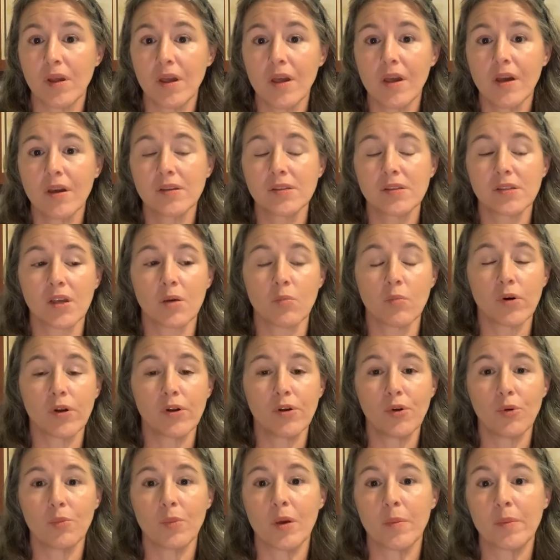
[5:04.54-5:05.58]
someone
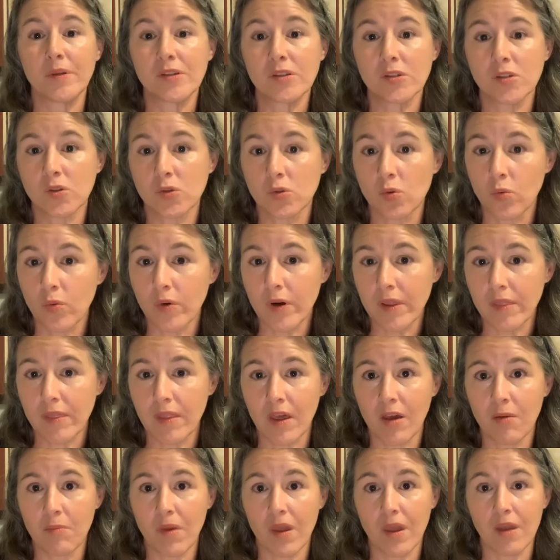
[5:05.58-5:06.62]
who may be storing
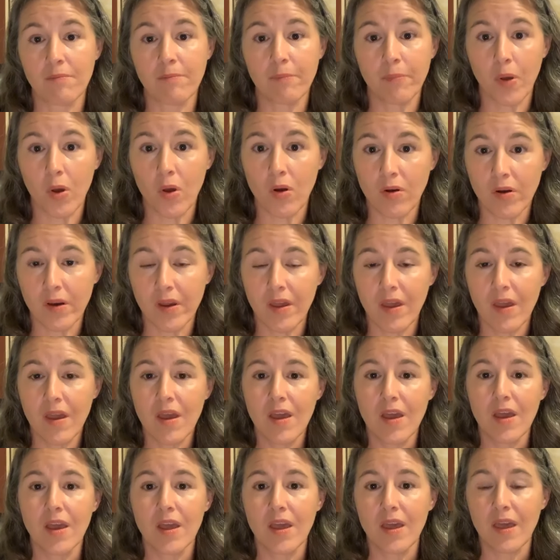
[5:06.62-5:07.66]
them in bulk,
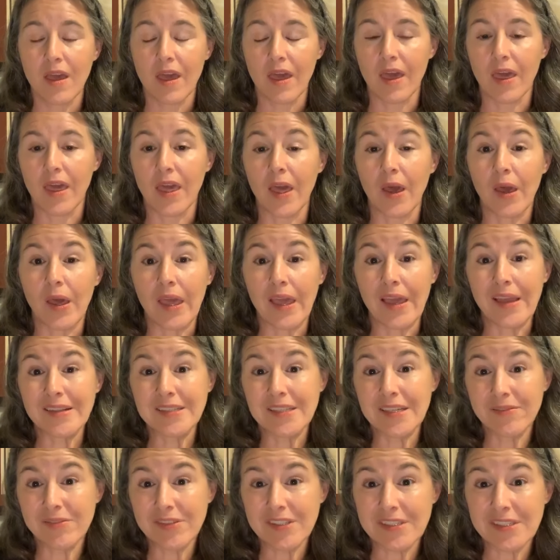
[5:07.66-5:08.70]
and
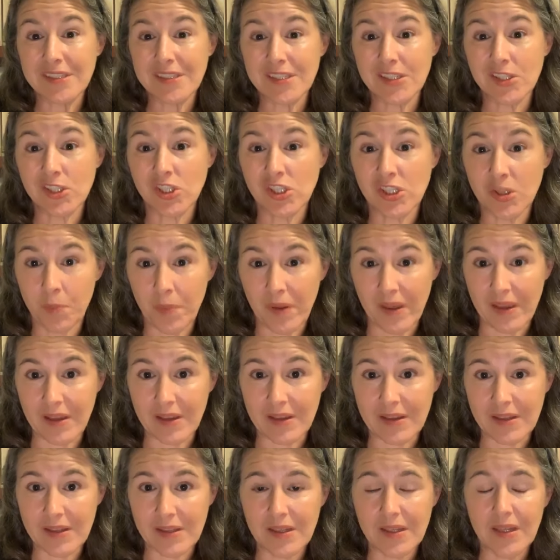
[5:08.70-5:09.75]
even
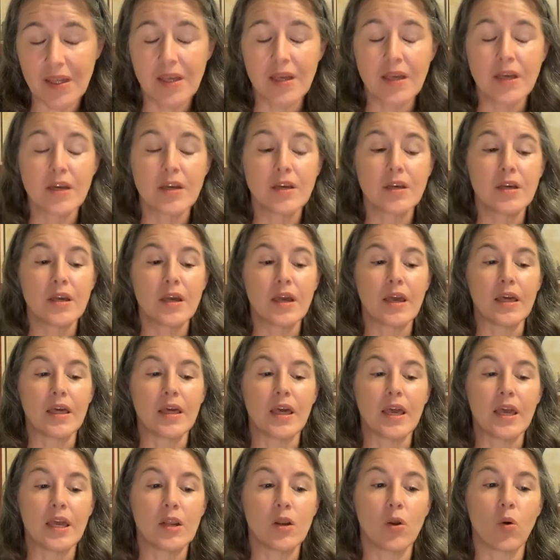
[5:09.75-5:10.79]
shipping.
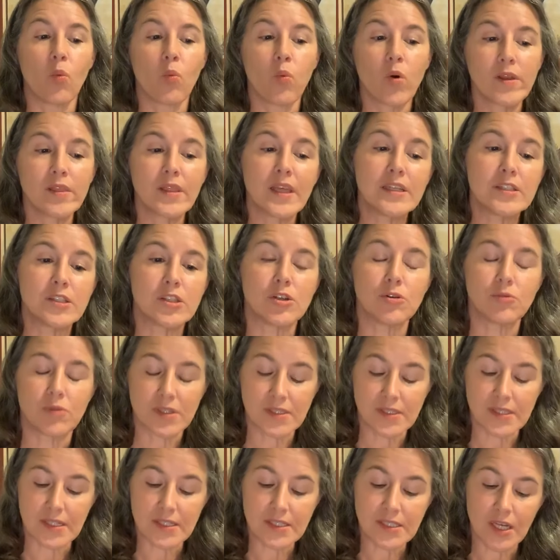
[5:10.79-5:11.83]
And what they do
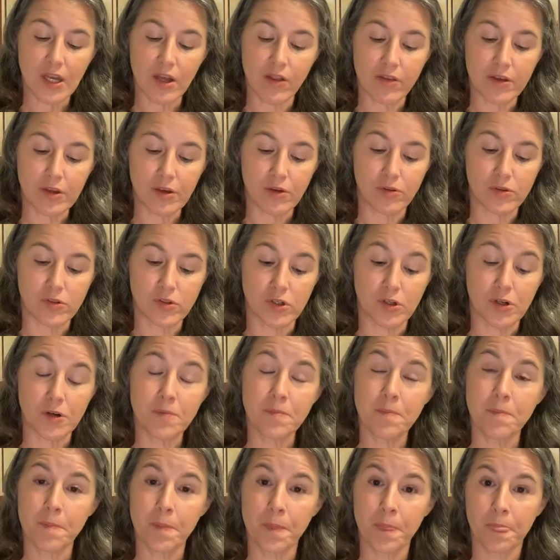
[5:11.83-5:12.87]
is they tell the
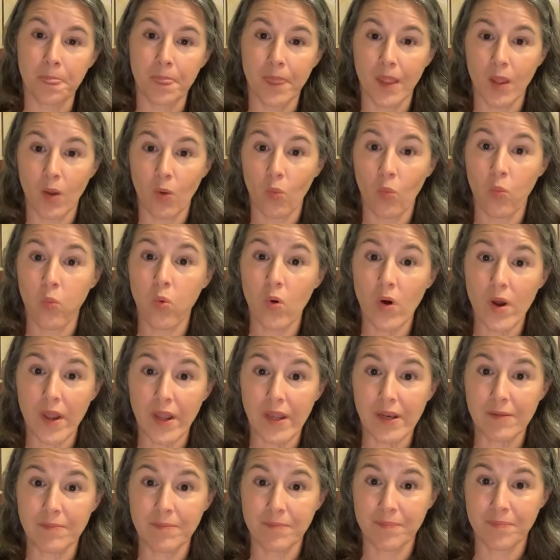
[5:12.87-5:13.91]
user,
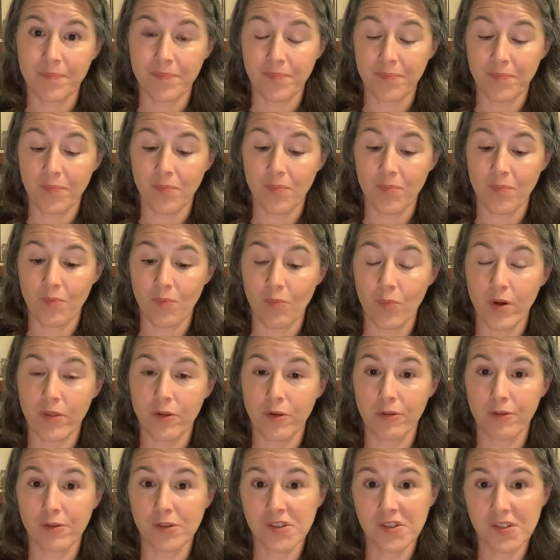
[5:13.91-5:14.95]
one,
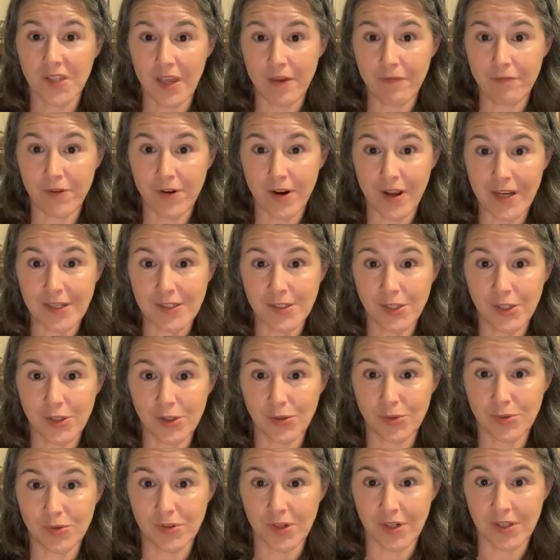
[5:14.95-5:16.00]
whether they're safe or not to
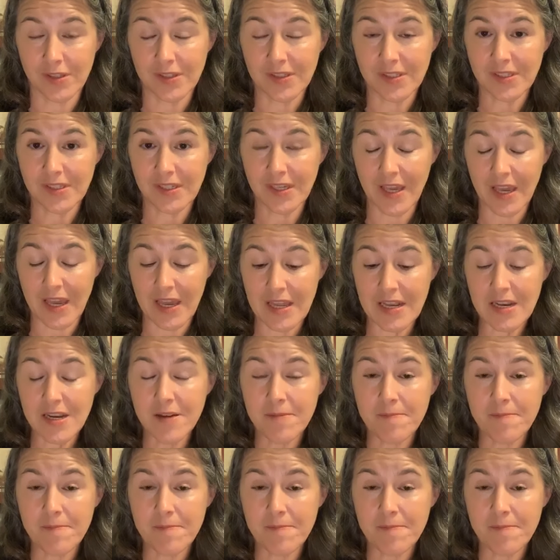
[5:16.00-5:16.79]
use on the skin,